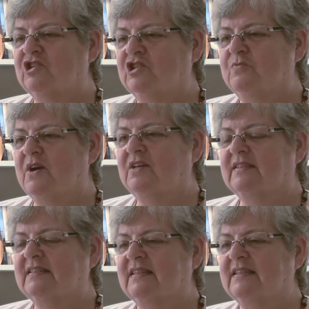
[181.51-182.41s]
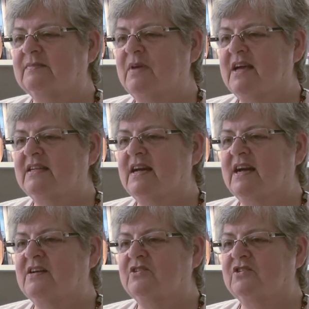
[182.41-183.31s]
schmaltz that's made
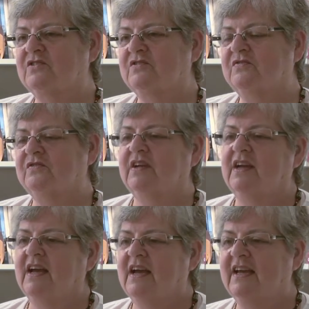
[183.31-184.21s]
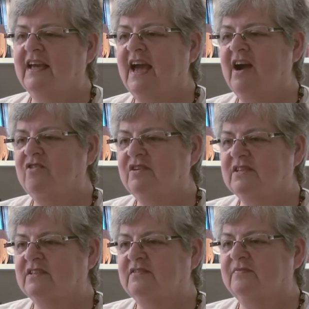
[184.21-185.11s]
out of
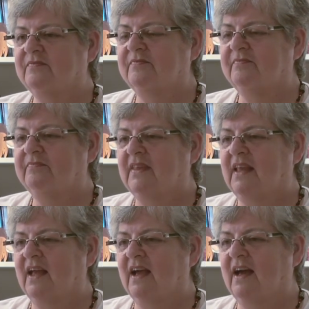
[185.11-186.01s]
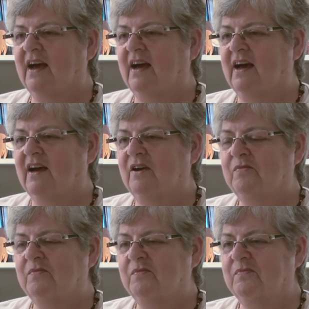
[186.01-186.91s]
carrot
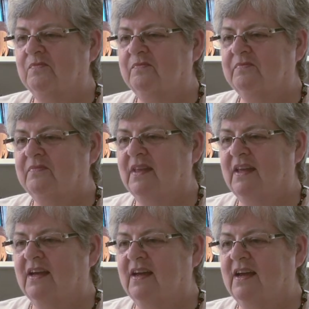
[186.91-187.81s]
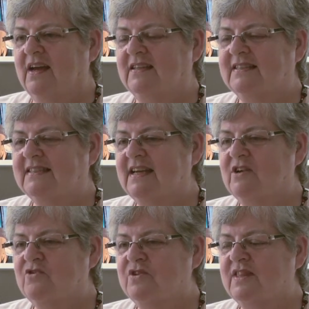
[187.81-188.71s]
um, and
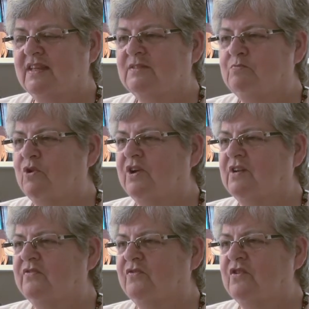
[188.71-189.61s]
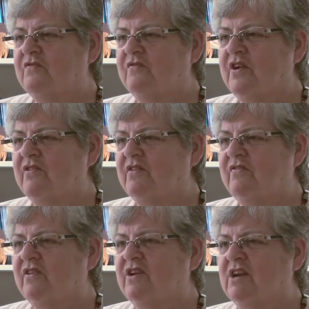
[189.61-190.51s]
celery that's boiled for a very,
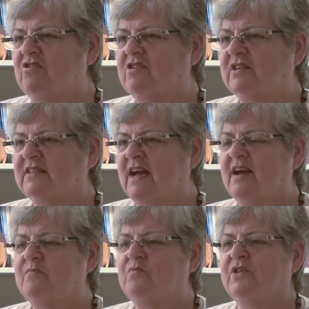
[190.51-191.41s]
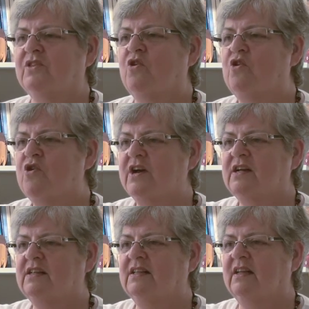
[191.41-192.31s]
very long time with
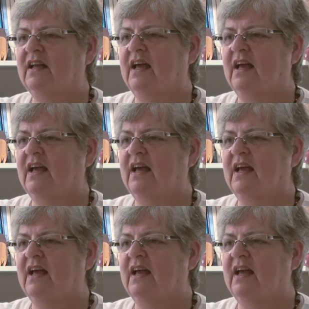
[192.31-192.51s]
oil